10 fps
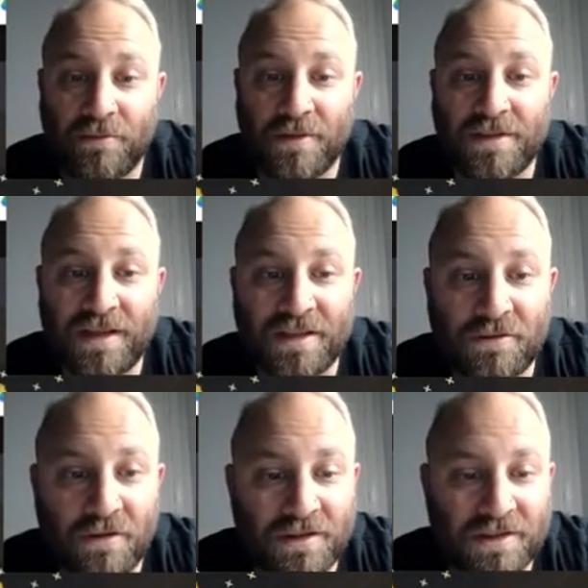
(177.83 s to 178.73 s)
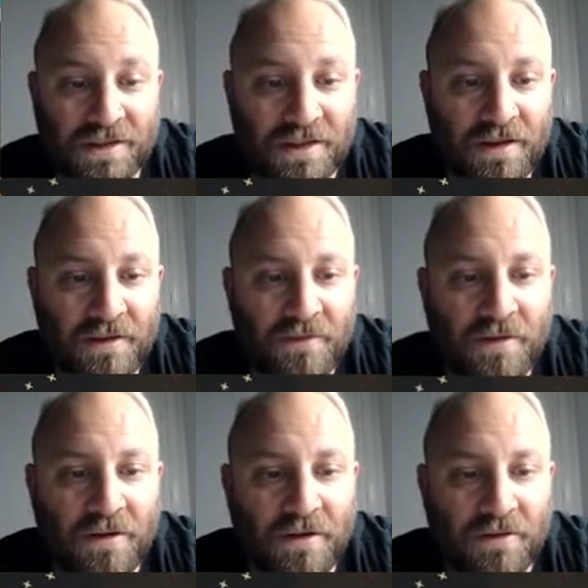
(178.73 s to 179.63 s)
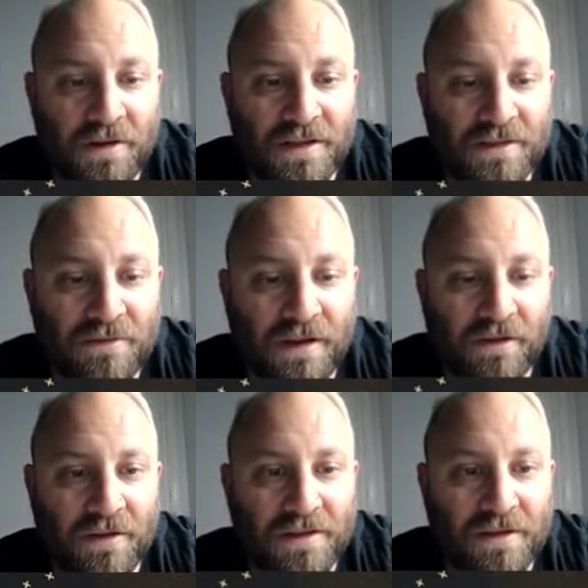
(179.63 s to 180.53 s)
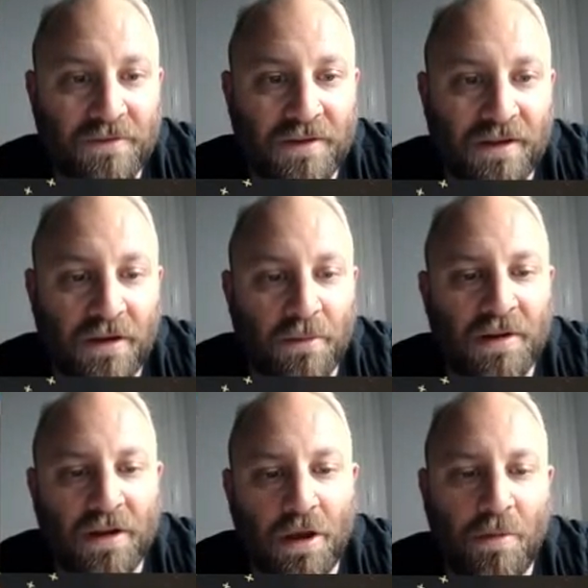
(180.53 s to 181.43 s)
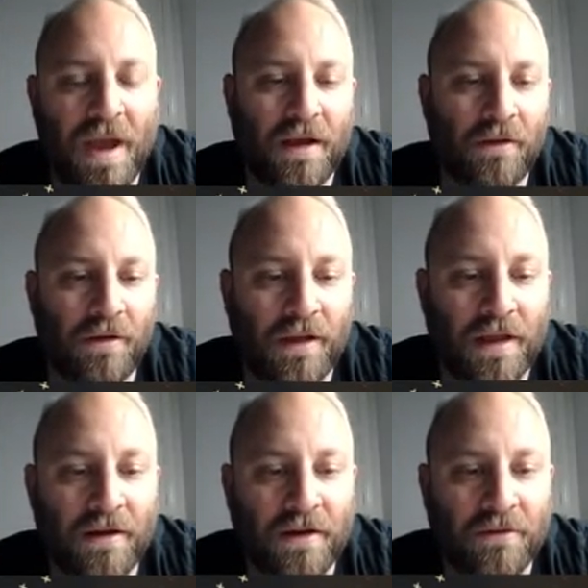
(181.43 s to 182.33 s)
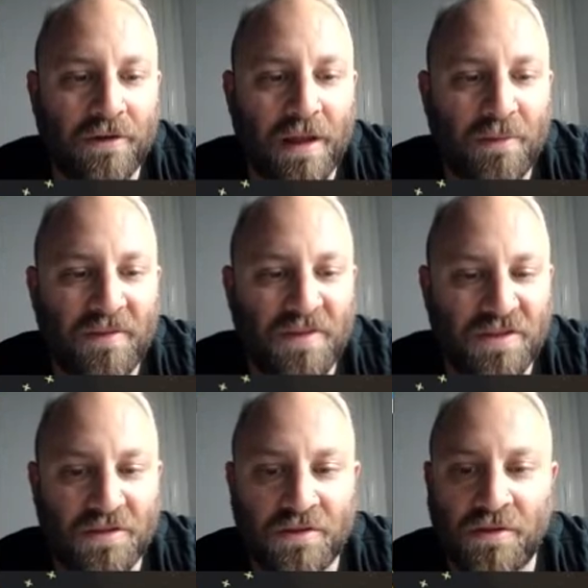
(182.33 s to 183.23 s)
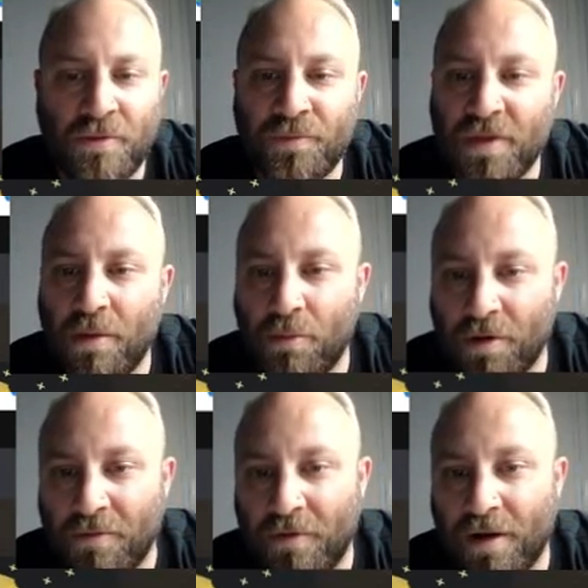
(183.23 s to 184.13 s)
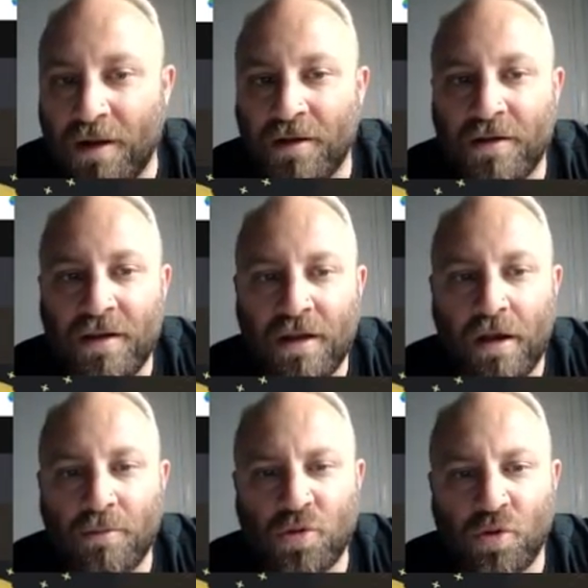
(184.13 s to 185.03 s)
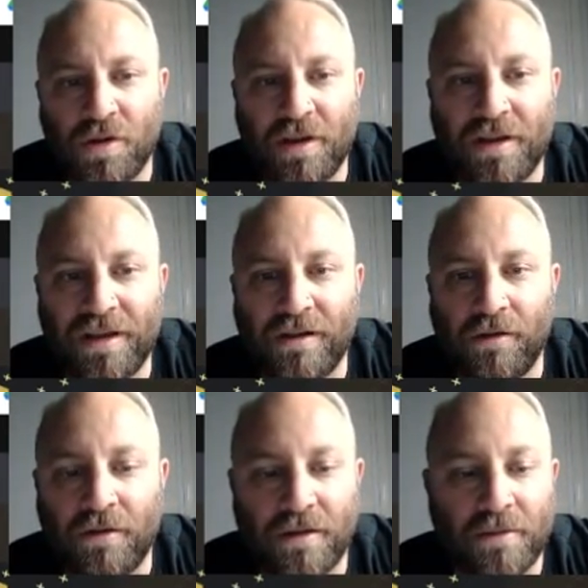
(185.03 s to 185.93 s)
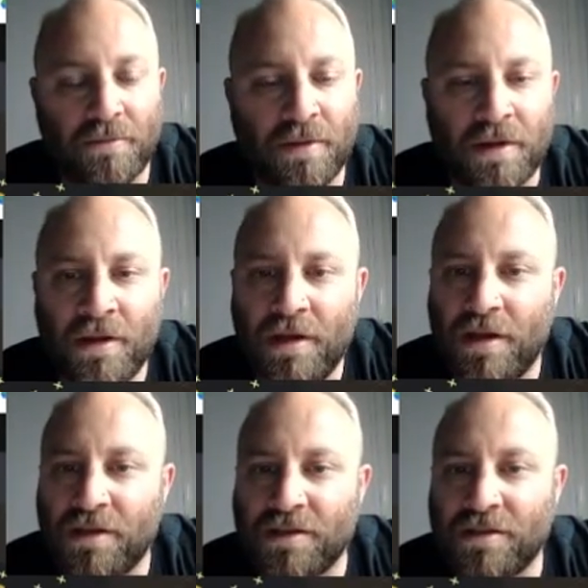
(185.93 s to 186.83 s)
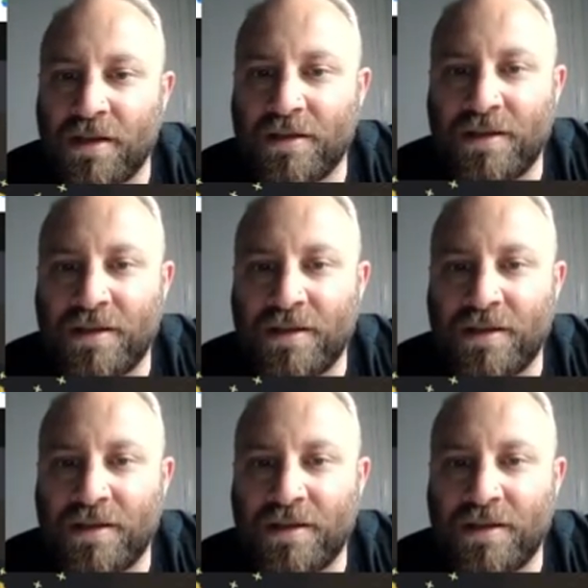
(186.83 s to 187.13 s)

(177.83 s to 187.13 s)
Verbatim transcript: Mateus Rios. Very nice. We get a lot of stuff here. I'm going to go back a lot later and that position modifier. I'm sure you're going to get a lot of them, just like